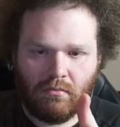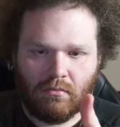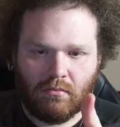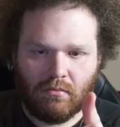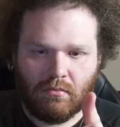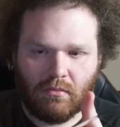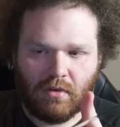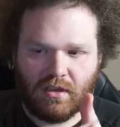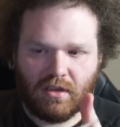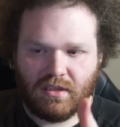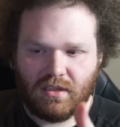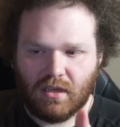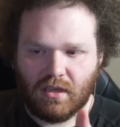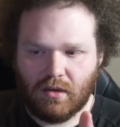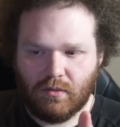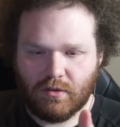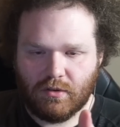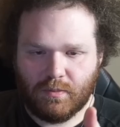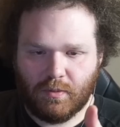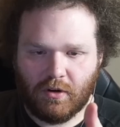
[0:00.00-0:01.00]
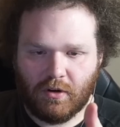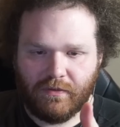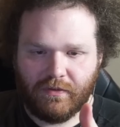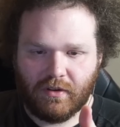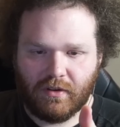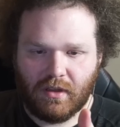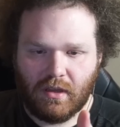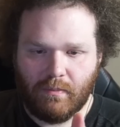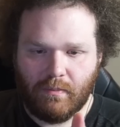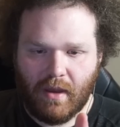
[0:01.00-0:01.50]
They said it was
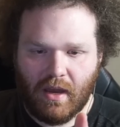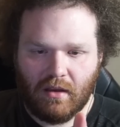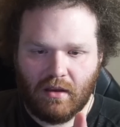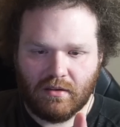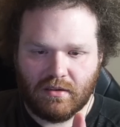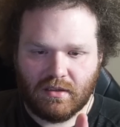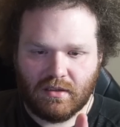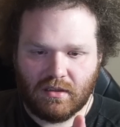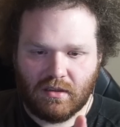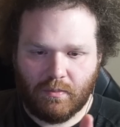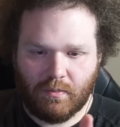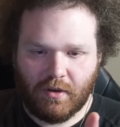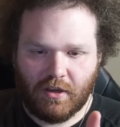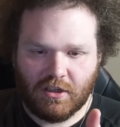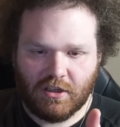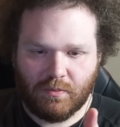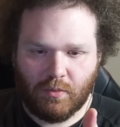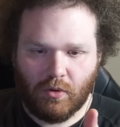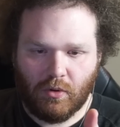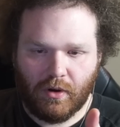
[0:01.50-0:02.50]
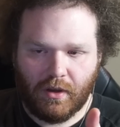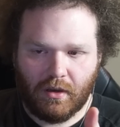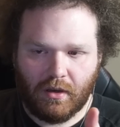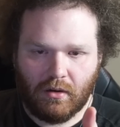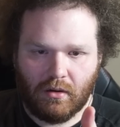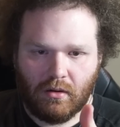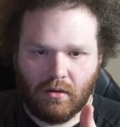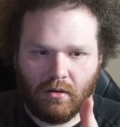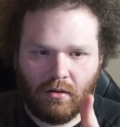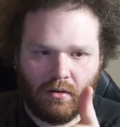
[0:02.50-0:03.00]
perfectly balanced at the pinch point.
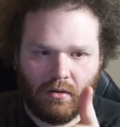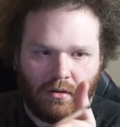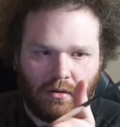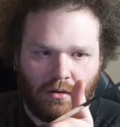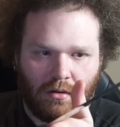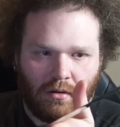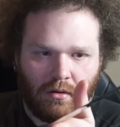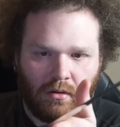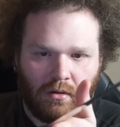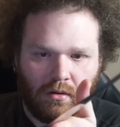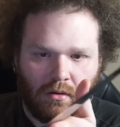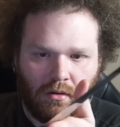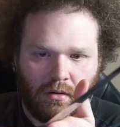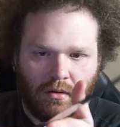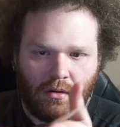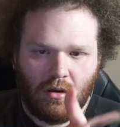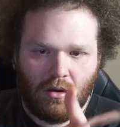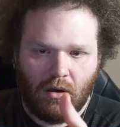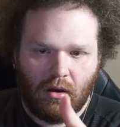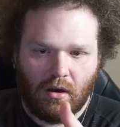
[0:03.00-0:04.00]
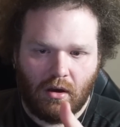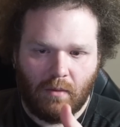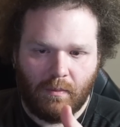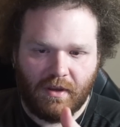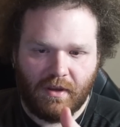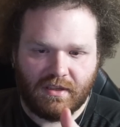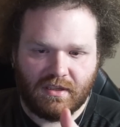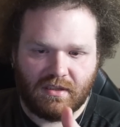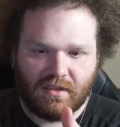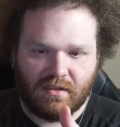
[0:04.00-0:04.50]

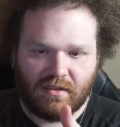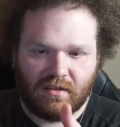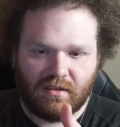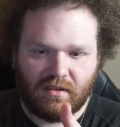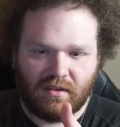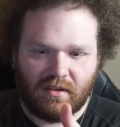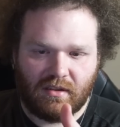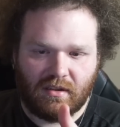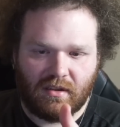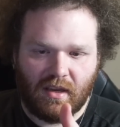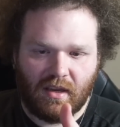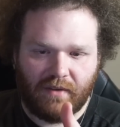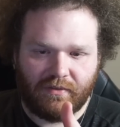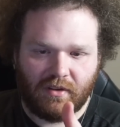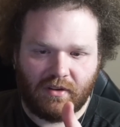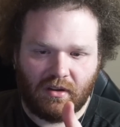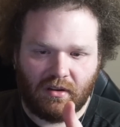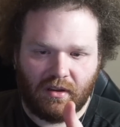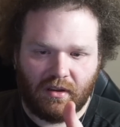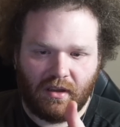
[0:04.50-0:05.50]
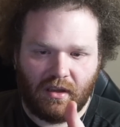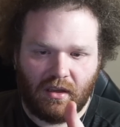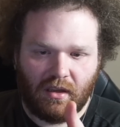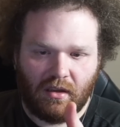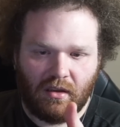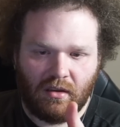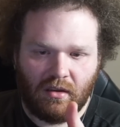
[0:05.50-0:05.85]
It's definitely